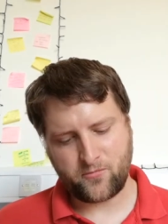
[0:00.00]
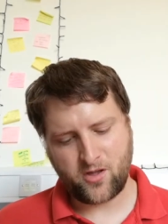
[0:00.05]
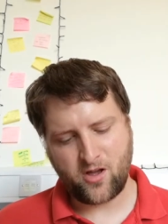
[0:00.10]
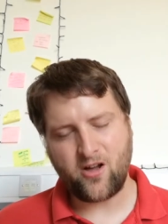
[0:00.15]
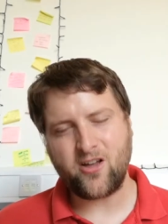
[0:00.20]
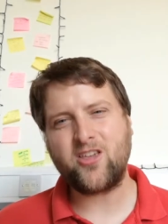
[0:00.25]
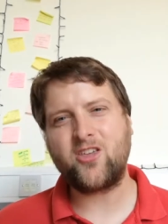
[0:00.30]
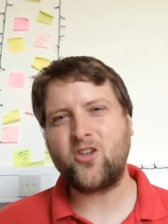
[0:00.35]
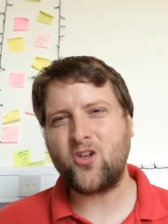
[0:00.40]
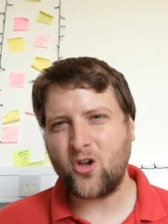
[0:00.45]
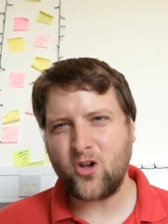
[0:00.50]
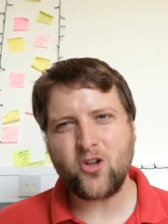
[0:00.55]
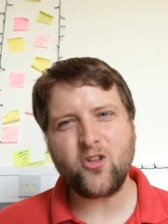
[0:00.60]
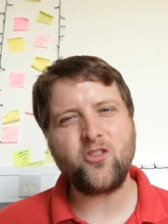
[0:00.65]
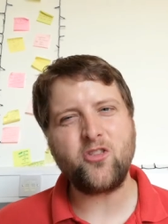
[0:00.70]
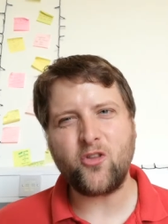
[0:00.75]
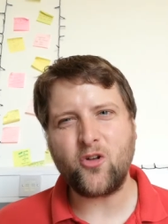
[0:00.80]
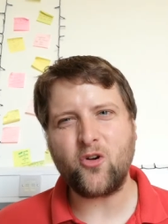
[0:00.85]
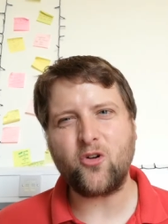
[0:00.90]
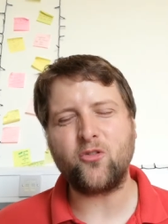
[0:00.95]
I
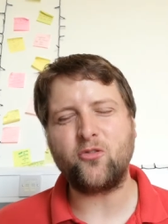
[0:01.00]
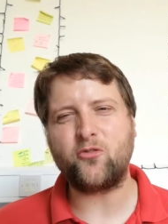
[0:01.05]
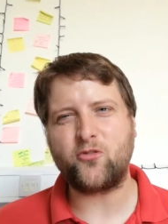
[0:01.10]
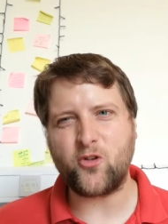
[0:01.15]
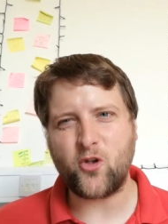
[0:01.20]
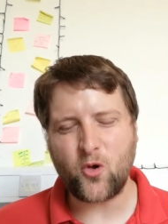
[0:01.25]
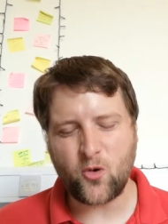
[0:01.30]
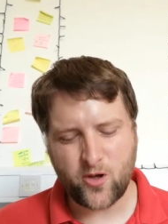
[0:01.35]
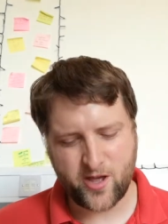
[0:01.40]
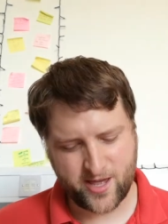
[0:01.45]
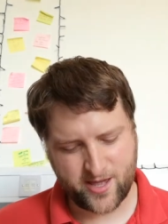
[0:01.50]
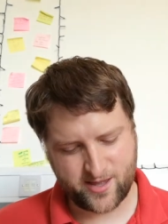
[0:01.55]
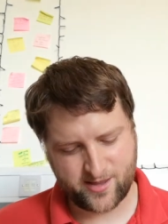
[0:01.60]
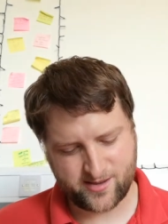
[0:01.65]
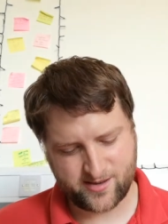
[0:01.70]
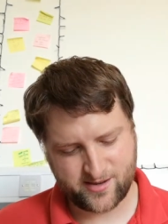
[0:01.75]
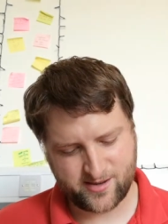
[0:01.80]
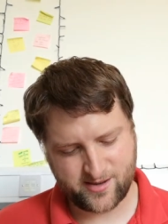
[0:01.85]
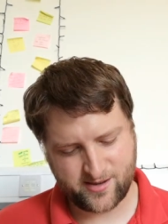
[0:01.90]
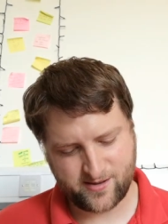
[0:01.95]
could not do
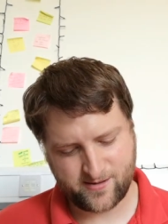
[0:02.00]
it."